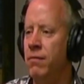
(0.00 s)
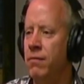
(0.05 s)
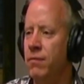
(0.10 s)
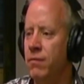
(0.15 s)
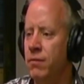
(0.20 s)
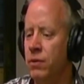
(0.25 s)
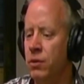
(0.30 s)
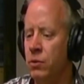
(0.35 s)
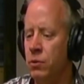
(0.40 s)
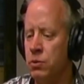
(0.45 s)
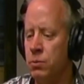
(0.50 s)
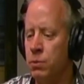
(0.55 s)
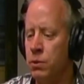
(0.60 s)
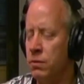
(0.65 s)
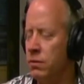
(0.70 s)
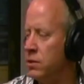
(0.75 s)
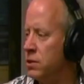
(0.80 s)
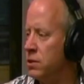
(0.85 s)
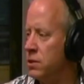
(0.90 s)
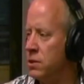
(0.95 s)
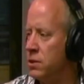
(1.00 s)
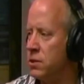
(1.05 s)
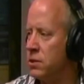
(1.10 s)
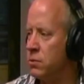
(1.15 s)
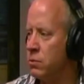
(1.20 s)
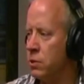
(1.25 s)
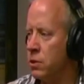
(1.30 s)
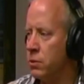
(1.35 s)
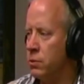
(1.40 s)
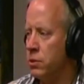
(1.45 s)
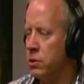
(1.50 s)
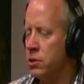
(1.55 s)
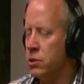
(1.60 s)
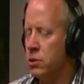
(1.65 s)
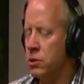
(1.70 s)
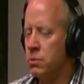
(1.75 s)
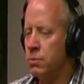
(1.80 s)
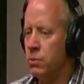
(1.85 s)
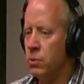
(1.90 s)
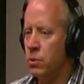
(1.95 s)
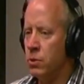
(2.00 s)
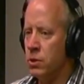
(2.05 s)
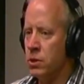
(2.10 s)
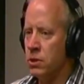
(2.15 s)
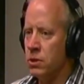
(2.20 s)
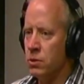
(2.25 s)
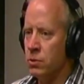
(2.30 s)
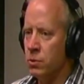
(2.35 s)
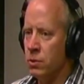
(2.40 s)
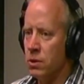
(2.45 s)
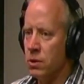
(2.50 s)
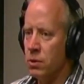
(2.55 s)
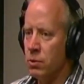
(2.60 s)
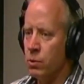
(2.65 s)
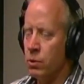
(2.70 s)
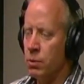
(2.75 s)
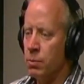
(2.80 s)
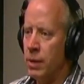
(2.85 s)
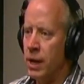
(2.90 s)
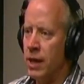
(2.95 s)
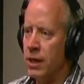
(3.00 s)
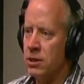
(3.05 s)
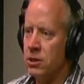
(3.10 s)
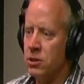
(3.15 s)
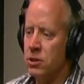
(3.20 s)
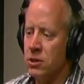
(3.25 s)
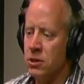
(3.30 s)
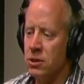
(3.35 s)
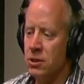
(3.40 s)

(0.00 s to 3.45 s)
those privileges to work with church boards and with pastors.